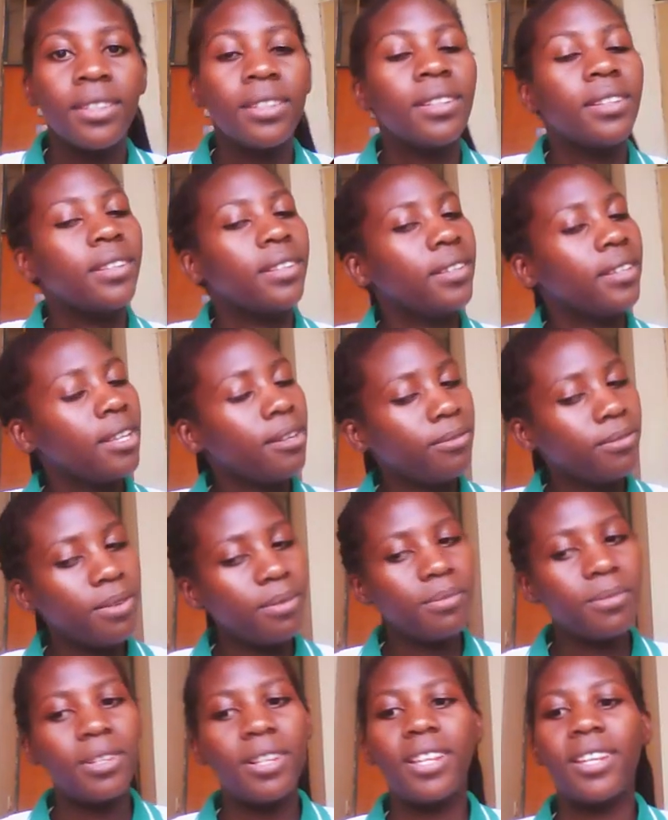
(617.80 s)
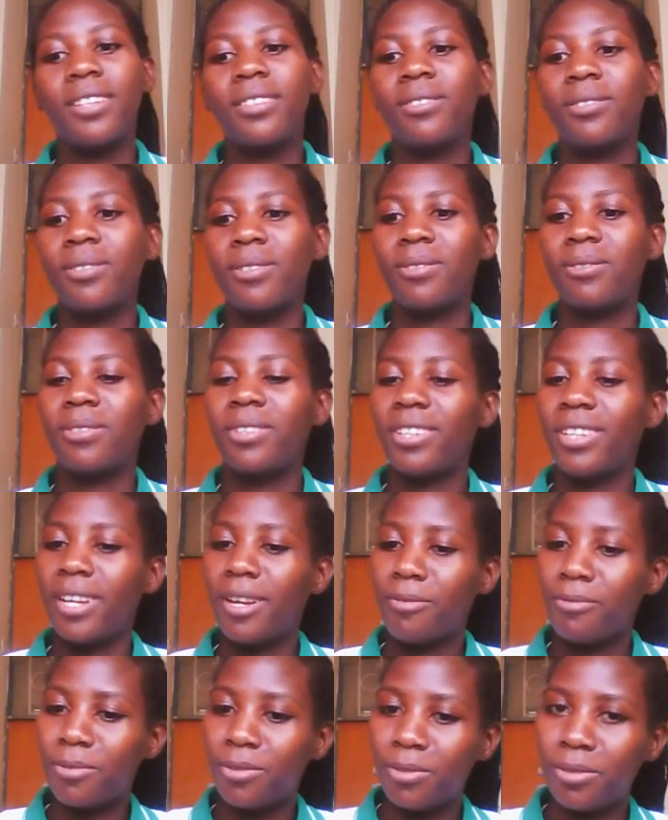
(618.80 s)
the formula is wrong. You have
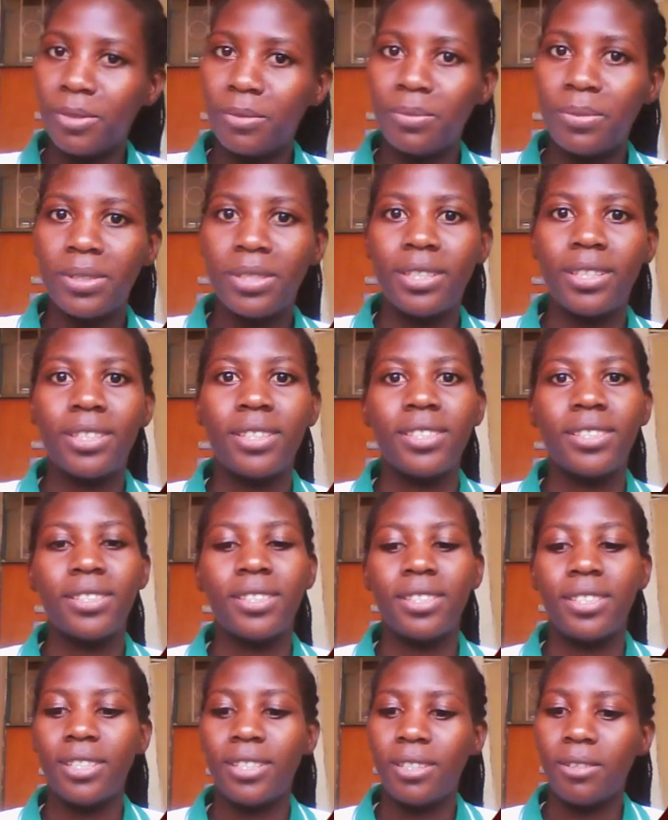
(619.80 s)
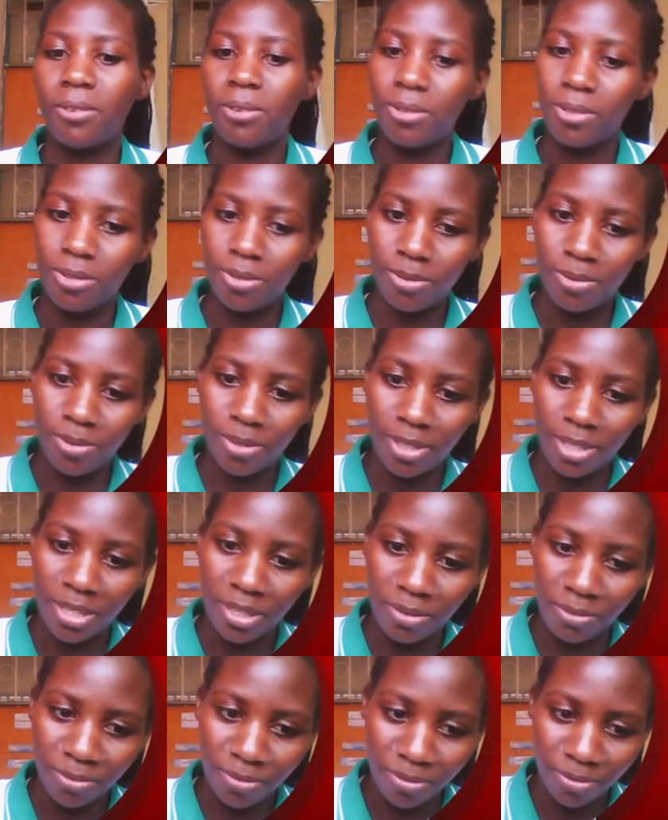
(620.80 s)
to repeat. Equals to if.
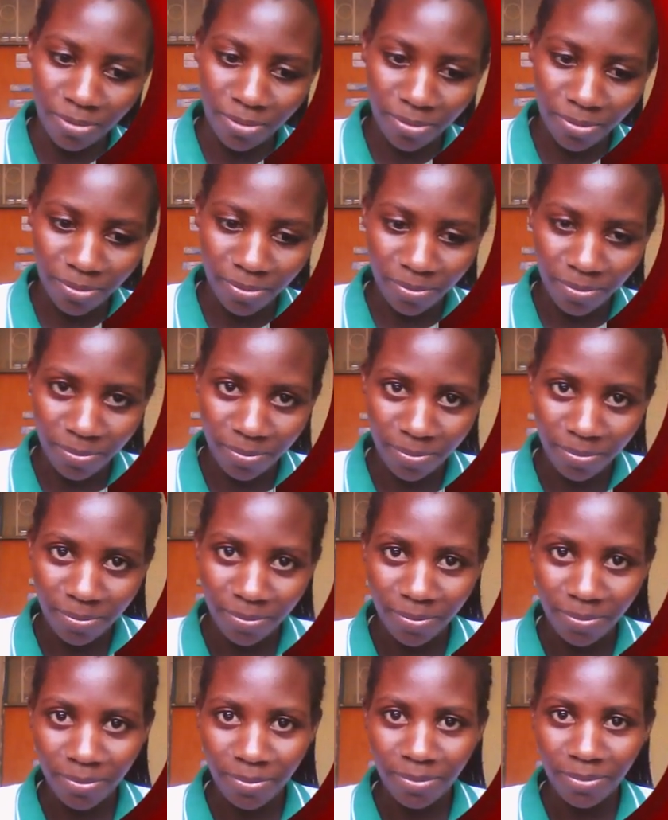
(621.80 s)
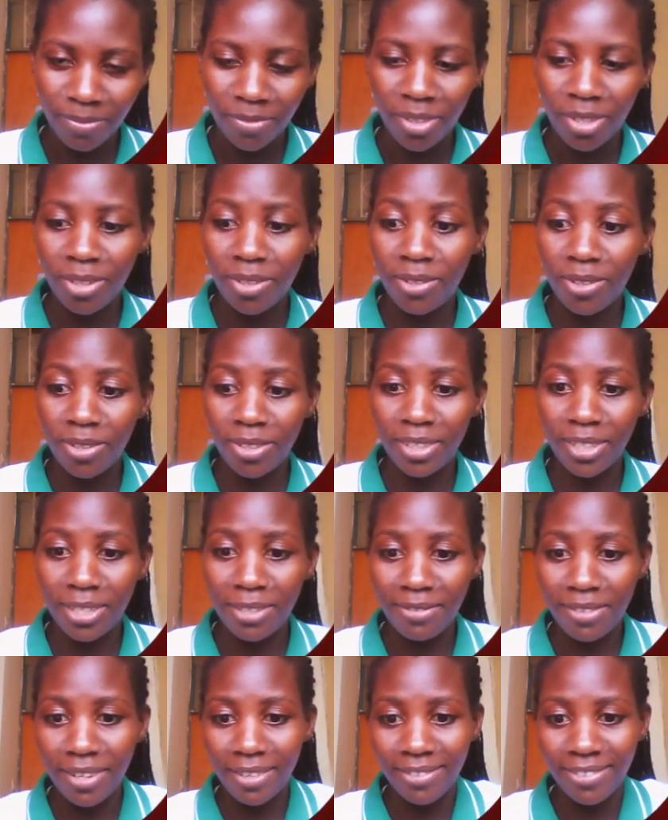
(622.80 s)
You don't give
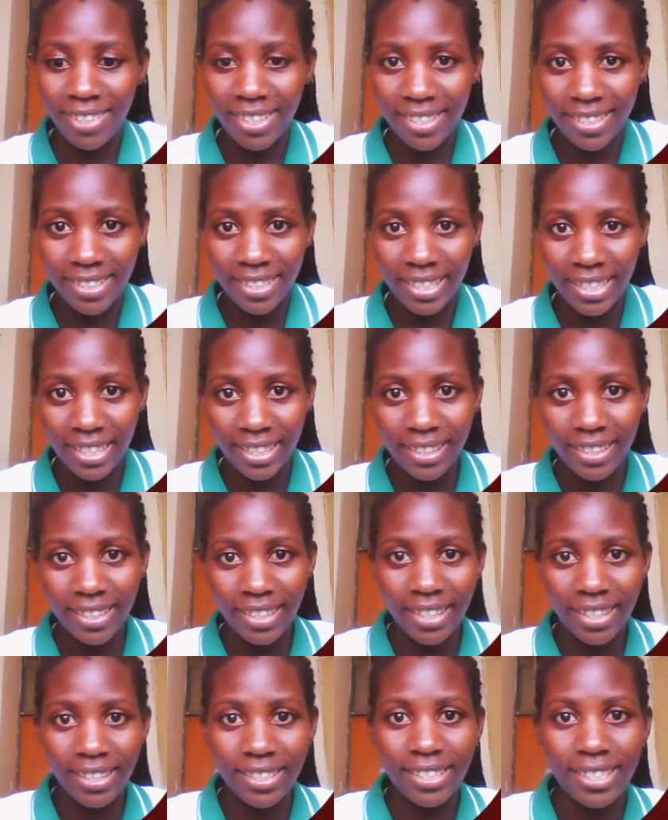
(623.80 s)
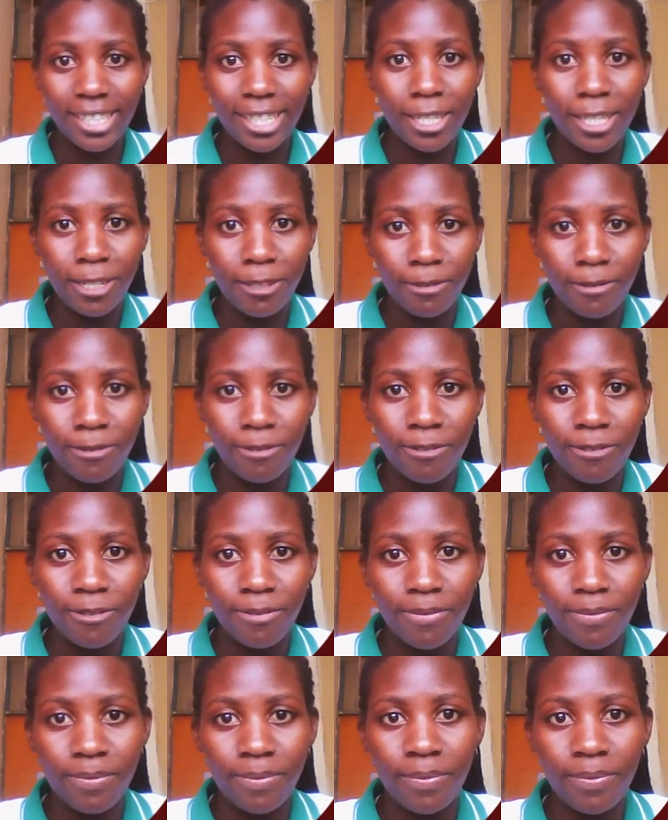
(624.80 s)
up just like that. If
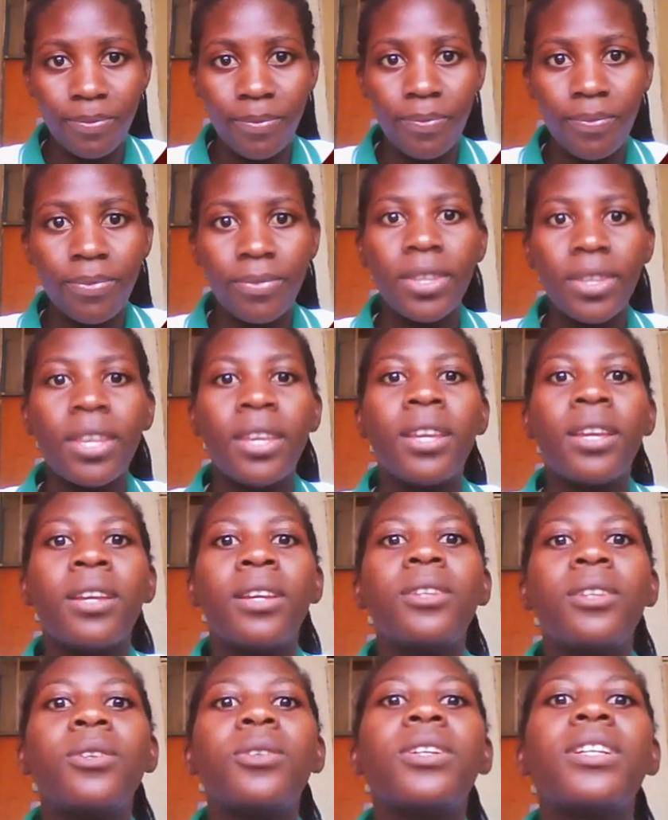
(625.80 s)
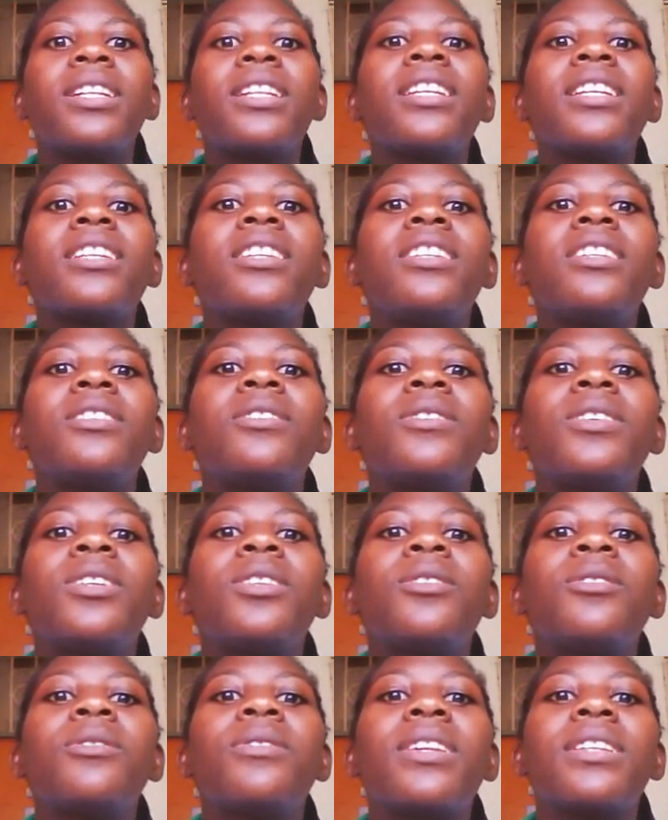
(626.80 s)
you click in one
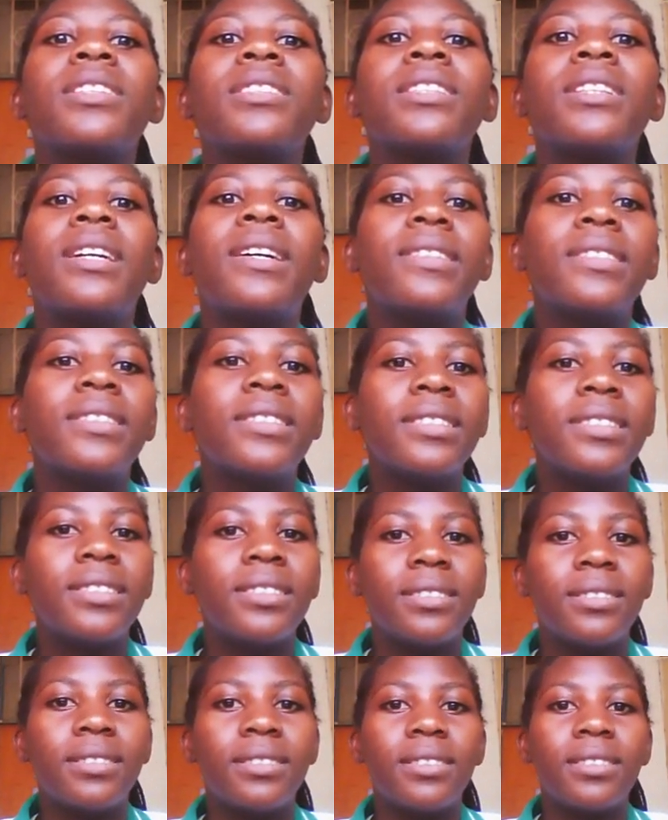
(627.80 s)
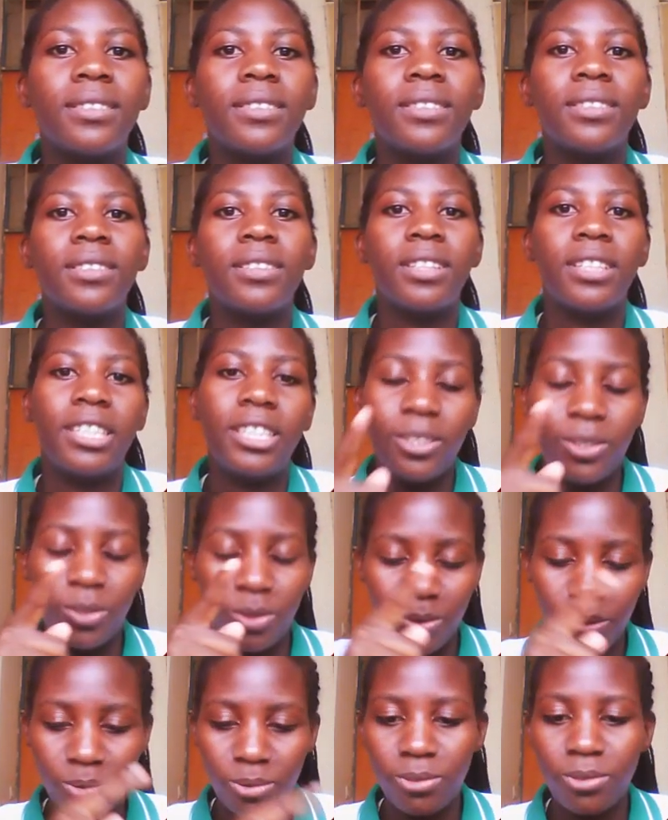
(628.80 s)
of the cells,
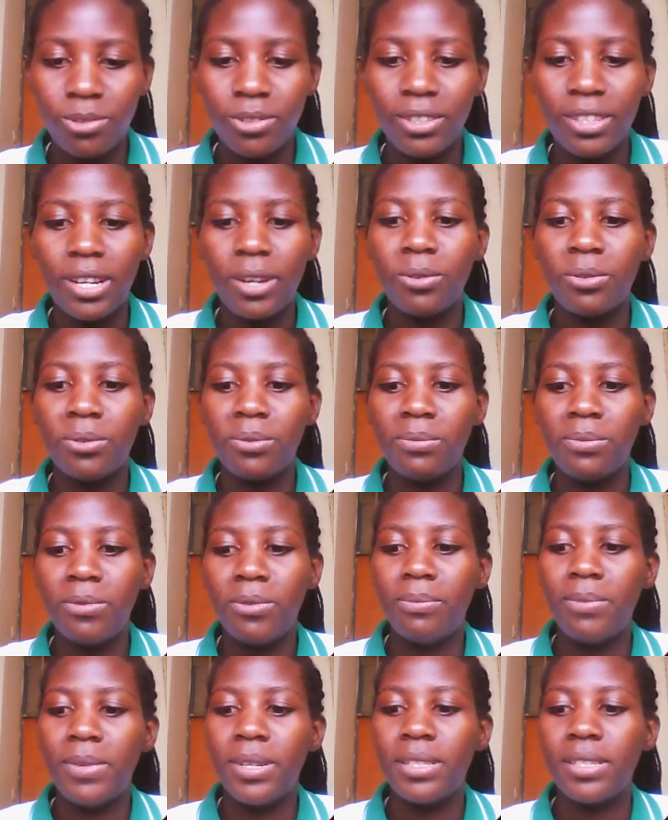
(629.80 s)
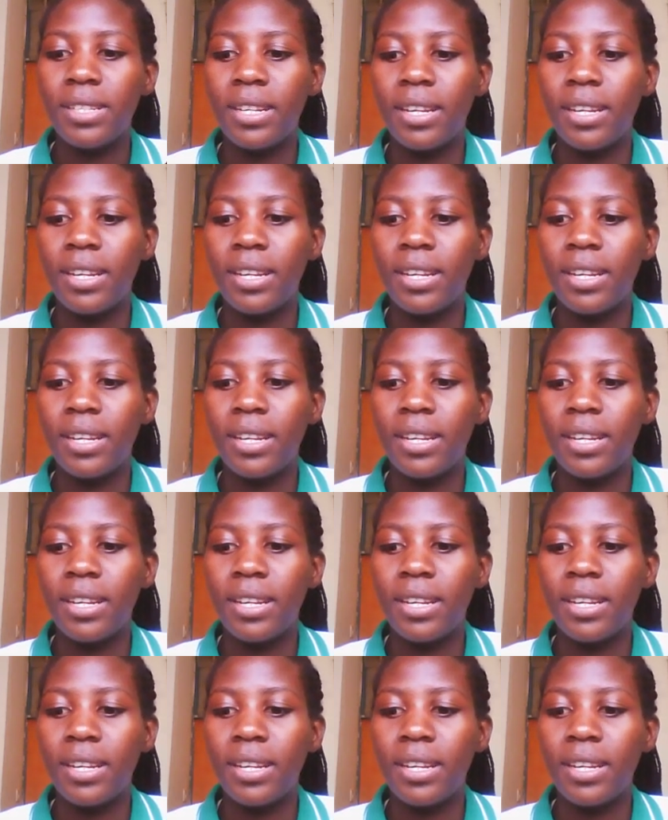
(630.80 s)
G2, that will be better,